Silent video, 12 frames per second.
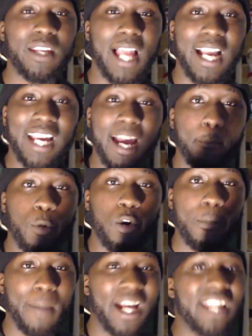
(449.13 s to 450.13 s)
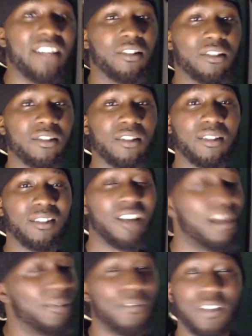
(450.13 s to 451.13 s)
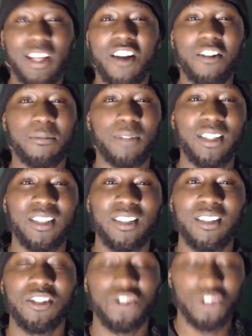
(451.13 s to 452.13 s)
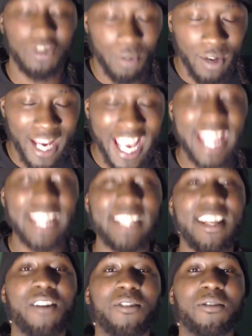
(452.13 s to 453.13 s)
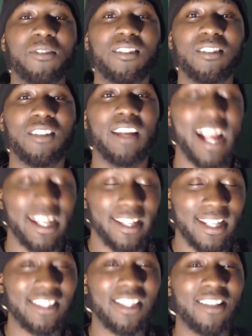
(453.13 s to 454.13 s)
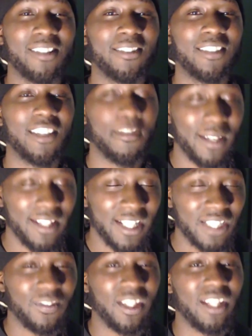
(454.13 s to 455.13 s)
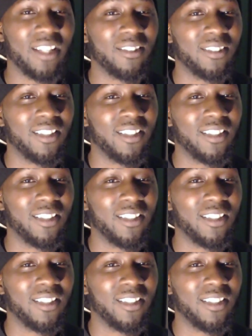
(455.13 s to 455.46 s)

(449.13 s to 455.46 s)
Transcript: And I got more bangers coming for y'all, bro. It's your boy A-Dawg, and I'll catch y'all in my next video.